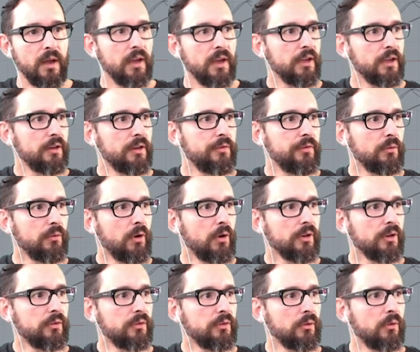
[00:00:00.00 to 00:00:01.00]
if you
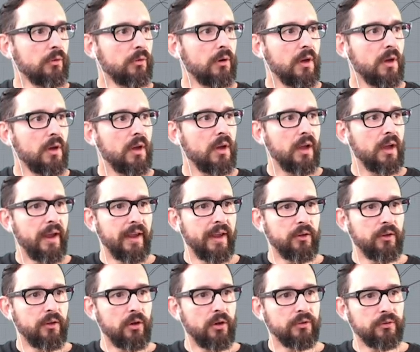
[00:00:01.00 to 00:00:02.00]
want to
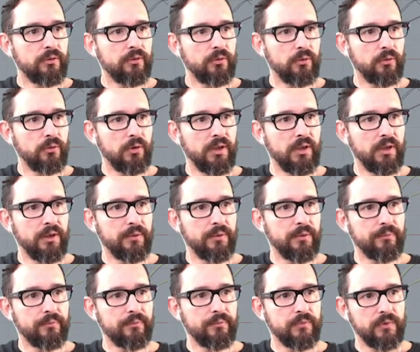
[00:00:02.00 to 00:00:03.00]
add on so
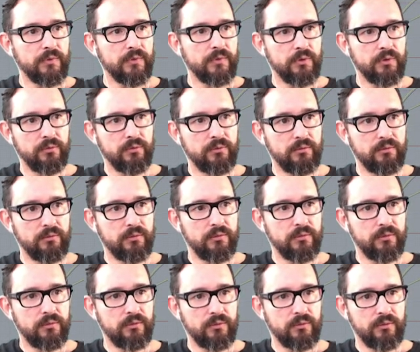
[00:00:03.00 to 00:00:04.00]

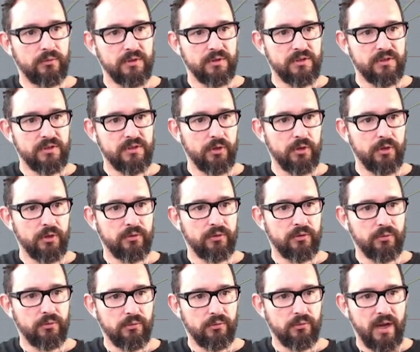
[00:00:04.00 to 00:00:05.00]
I'm going
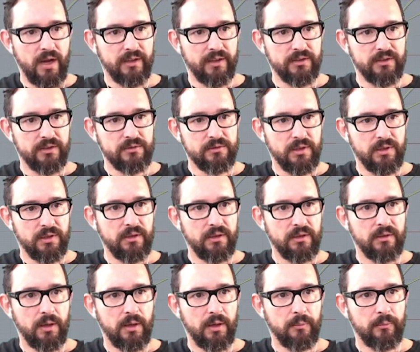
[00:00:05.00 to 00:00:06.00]
to hide this one.
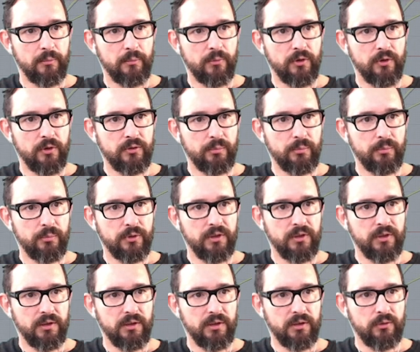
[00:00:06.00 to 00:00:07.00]
I'm going to put it
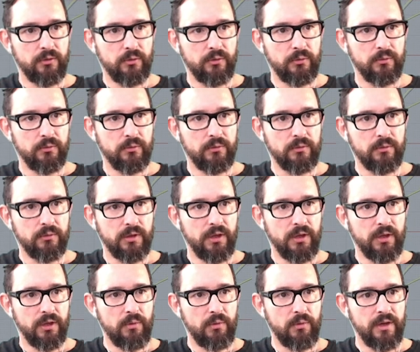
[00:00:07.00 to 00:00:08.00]
into layer
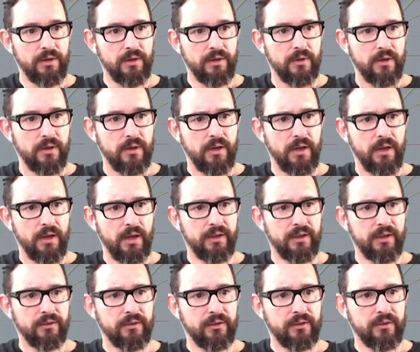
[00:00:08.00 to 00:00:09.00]
1
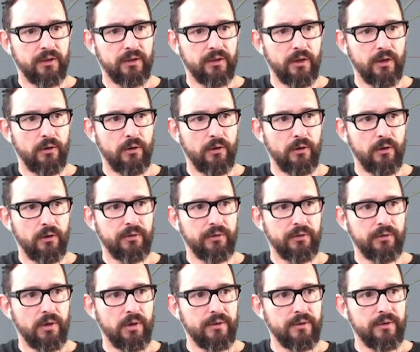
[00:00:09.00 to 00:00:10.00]
and turn off layer
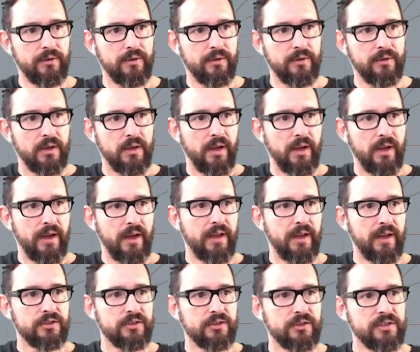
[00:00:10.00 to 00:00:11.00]
1,
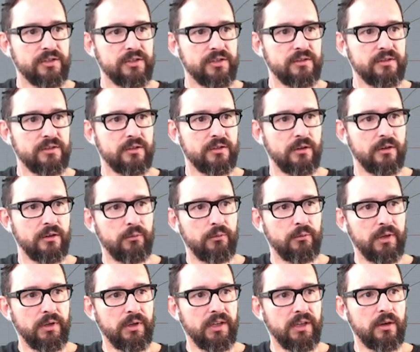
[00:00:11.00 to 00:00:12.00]
and just
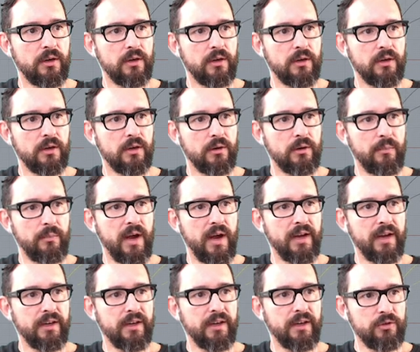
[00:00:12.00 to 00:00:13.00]
really combine
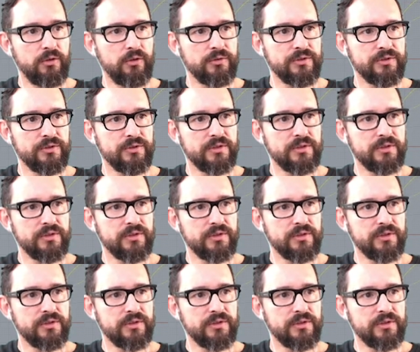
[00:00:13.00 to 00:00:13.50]
and use